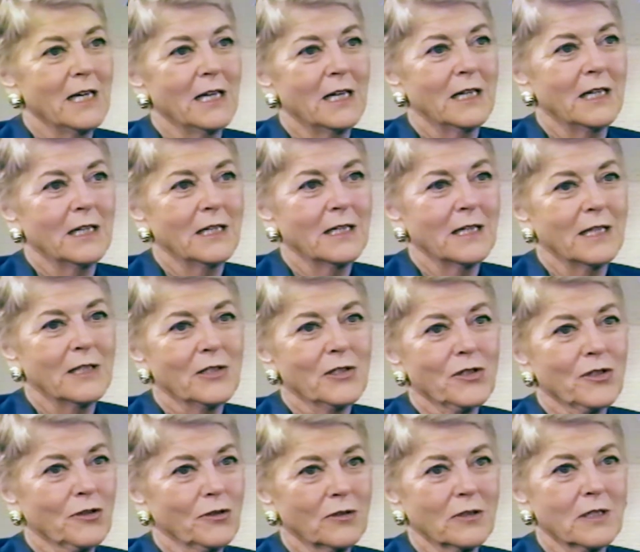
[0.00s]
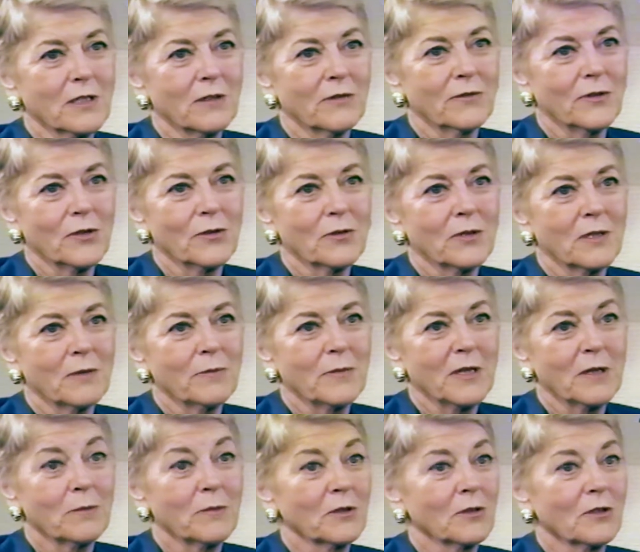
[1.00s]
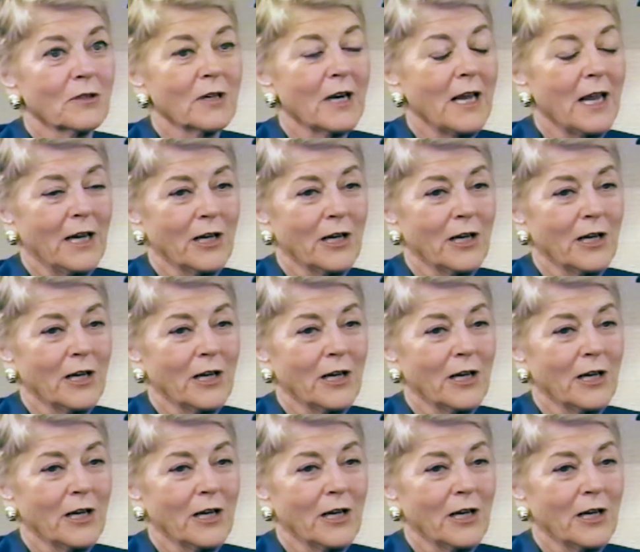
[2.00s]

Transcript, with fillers: uh, and certainly a vote that people are